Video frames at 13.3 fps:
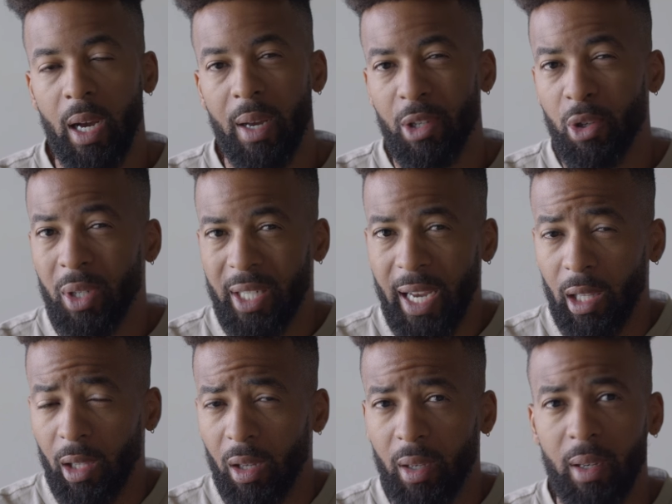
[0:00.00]
You can take a
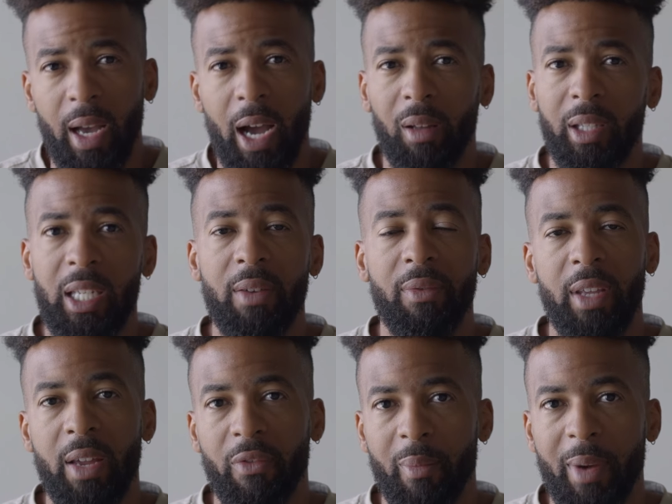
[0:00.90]
look. I'll leave the
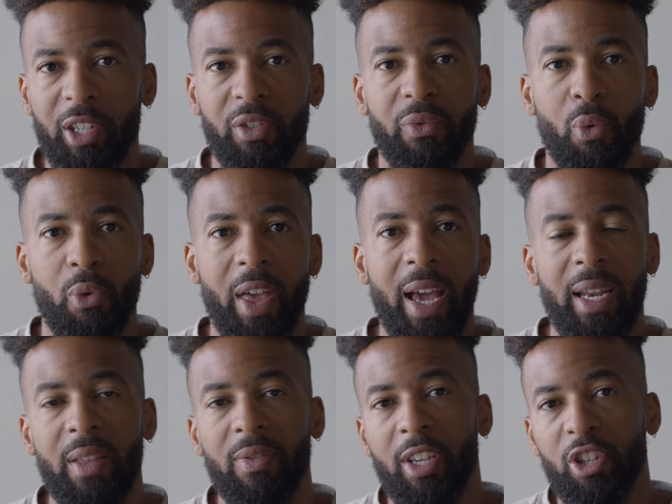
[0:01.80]
information for that
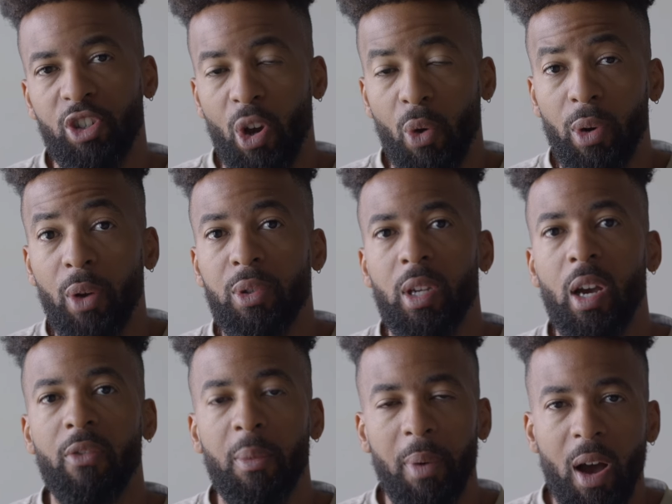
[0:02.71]
in the show notes
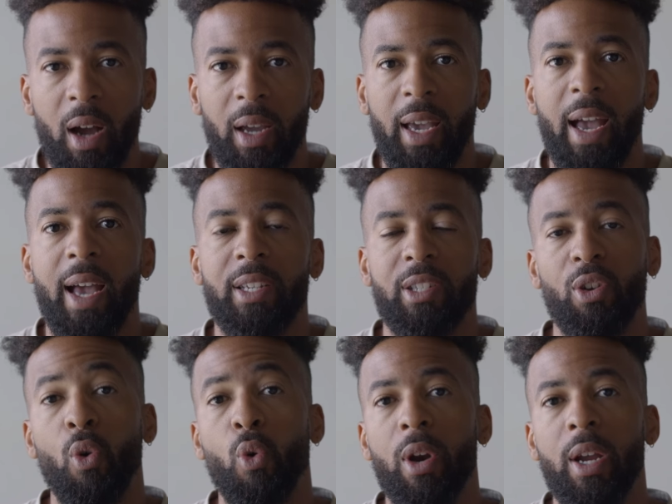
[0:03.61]
of the podcast
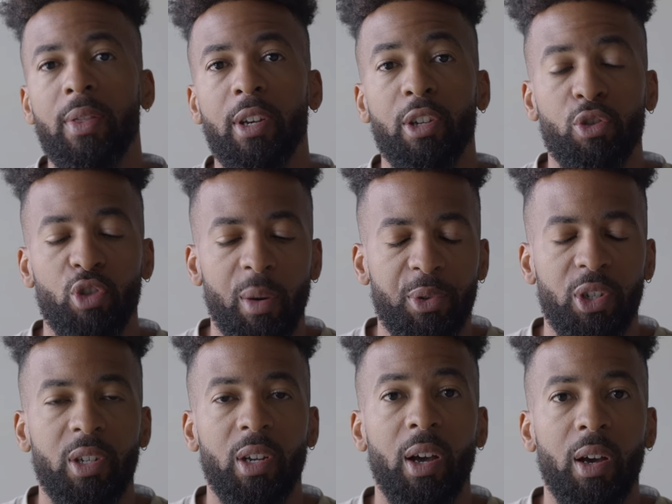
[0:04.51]
or in the
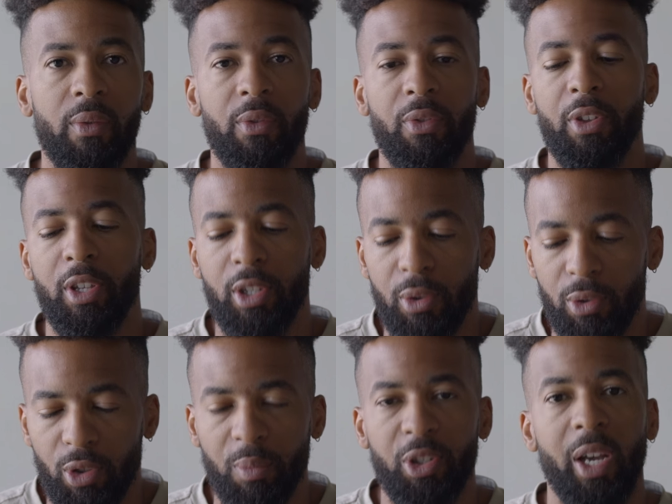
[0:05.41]
description of the
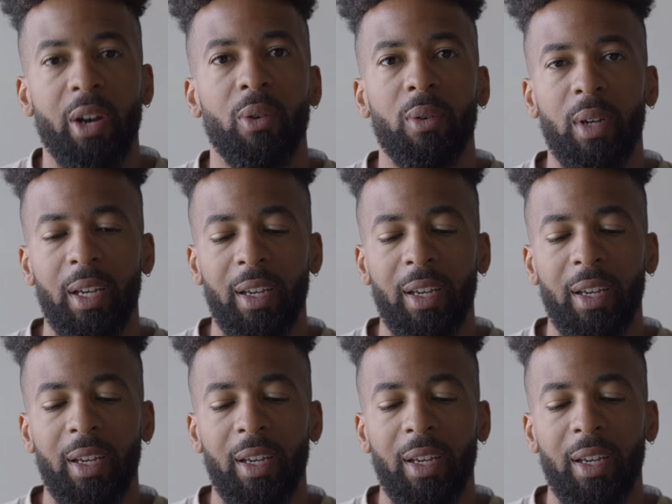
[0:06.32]
YouTube channel.